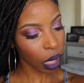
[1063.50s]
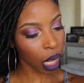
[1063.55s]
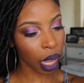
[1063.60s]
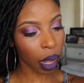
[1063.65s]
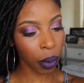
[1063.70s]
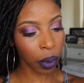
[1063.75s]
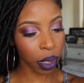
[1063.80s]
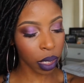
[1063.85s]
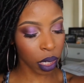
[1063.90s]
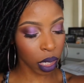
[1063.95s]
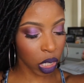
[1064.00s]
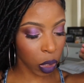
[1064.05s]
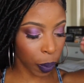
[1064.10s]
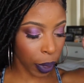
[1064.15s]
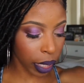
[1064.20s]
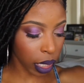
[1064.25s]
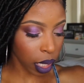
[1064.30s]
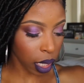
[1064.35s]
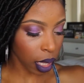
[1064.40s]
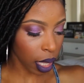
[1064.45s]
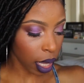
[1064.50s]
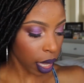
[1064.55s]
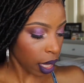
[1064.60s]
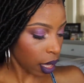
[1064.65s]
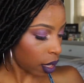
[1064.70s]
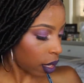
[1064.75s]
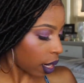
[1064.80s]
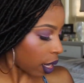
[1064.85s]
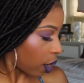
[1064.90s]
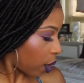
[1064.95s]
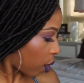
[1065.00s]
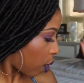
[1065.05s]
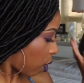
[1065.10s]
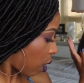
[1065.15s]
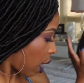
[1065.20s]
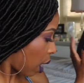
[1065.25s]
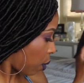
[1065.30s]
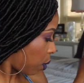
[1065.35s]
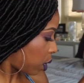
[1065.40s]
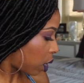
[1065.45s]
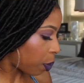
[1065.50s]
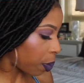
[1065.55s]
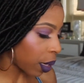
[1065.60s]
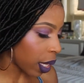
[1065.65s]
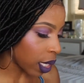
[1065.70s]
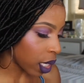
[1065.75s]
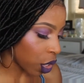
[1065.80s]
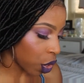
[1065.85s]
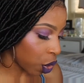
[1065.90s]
I wasn't expecting that. Now that was a pleasant